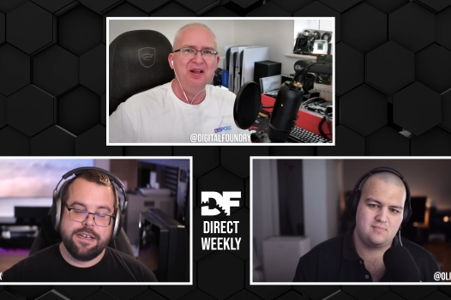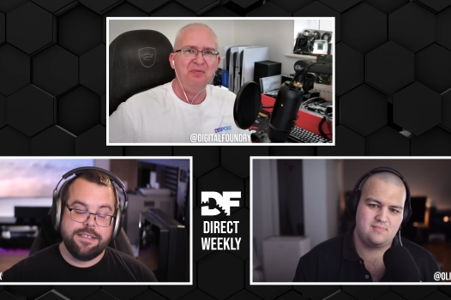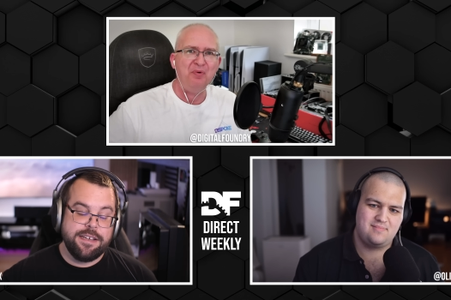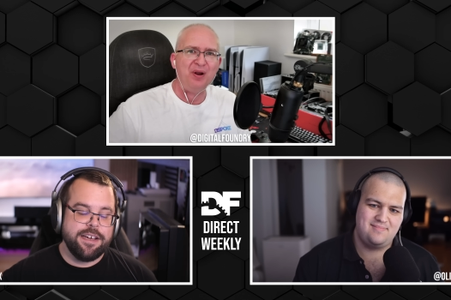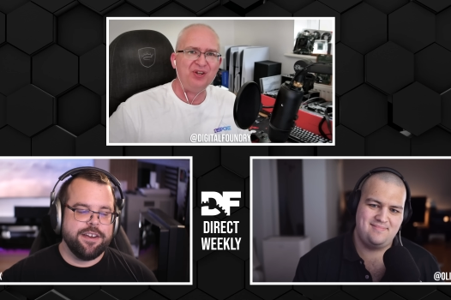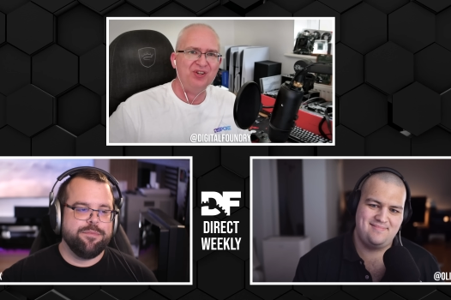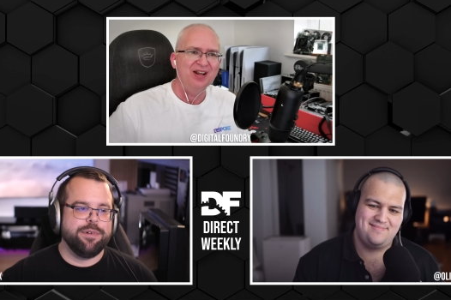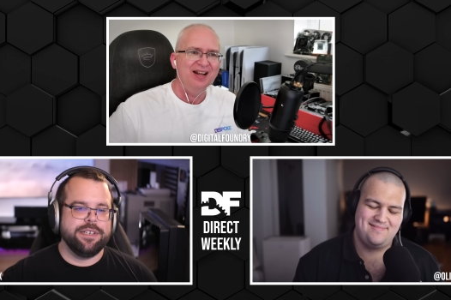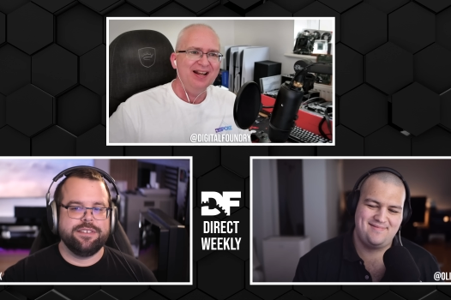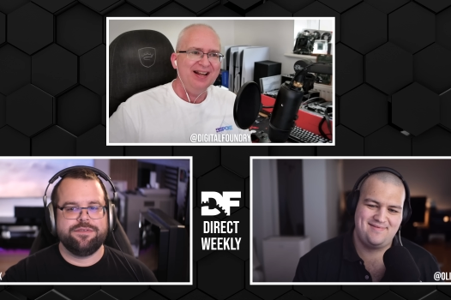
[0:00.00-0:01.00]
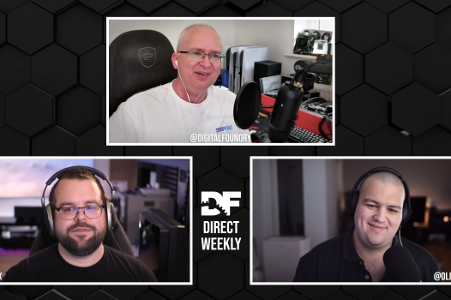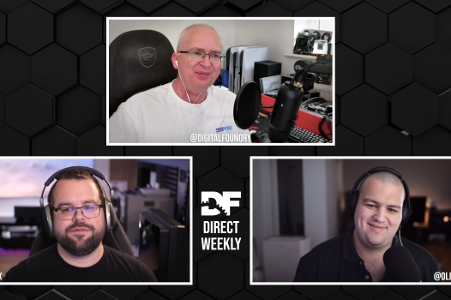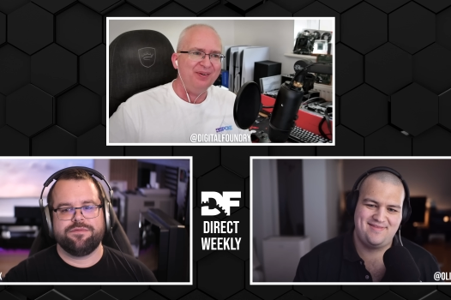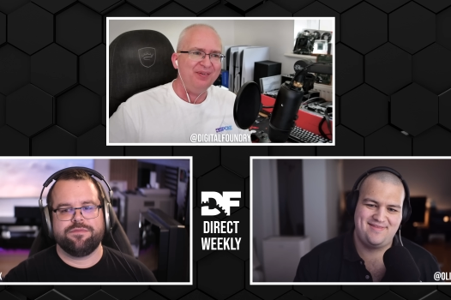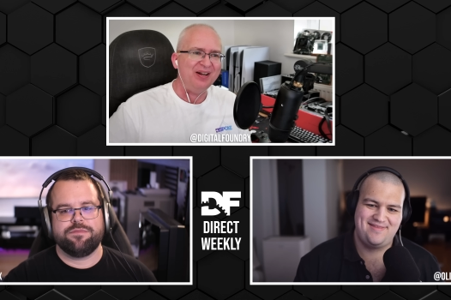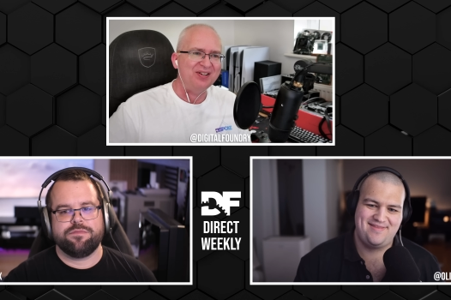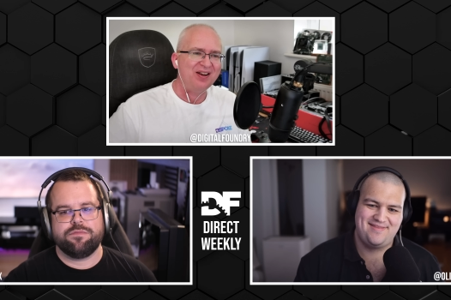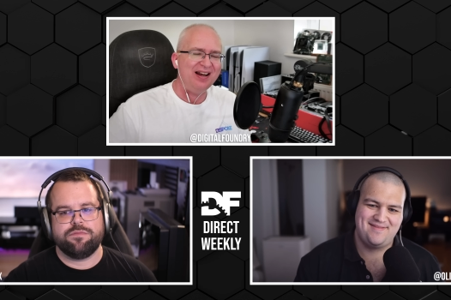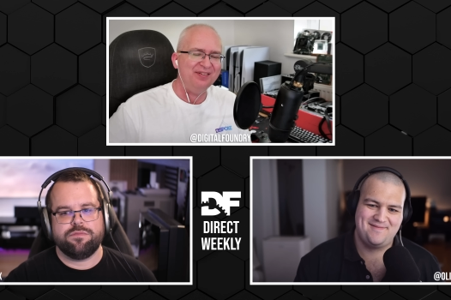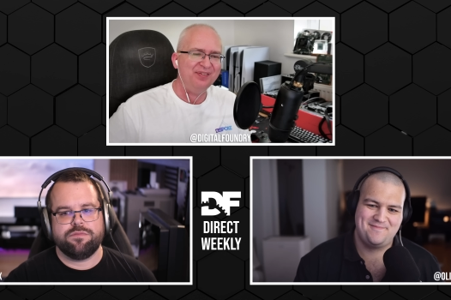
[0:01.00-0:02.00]
Speaker 1: It did, which, but which
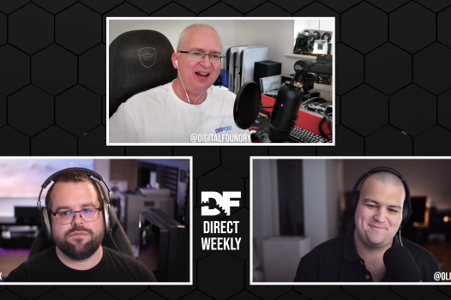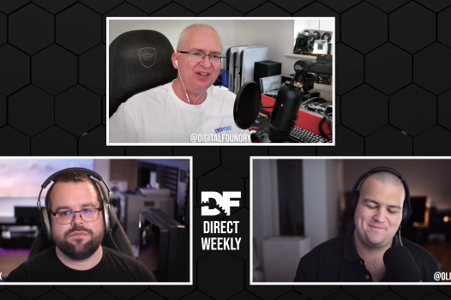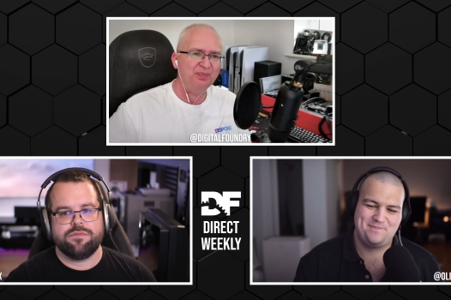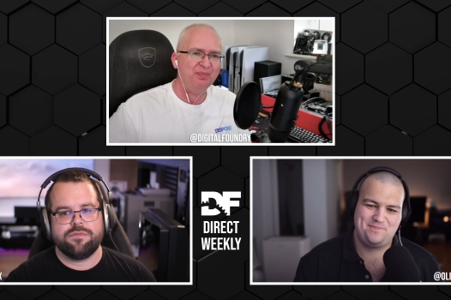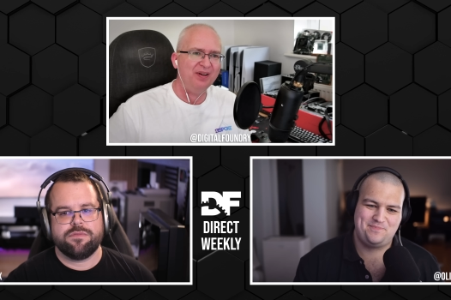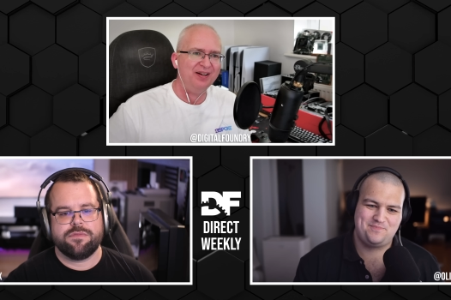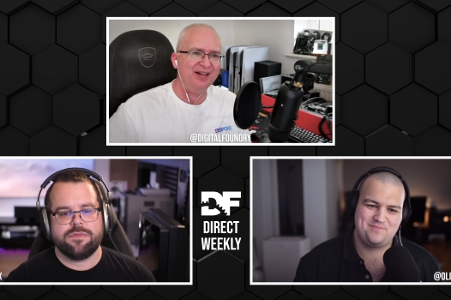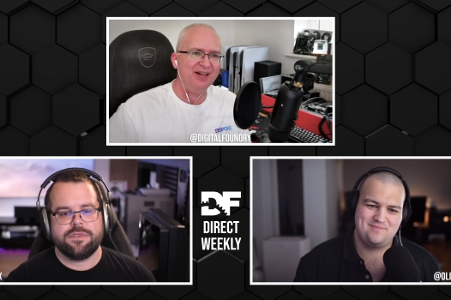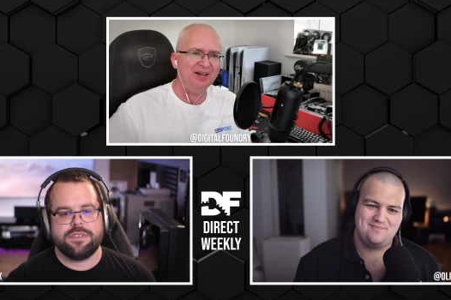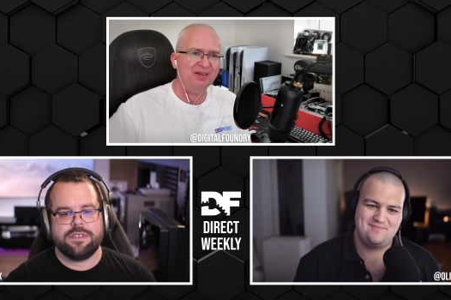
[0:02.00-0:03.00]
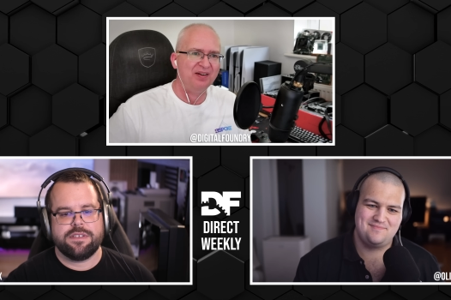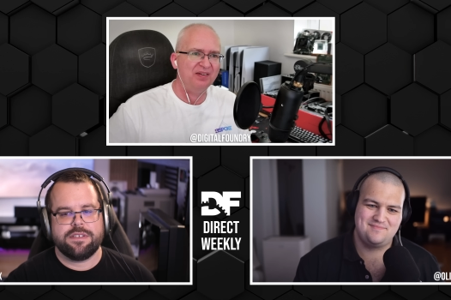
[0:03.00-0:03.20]
kind of has uh,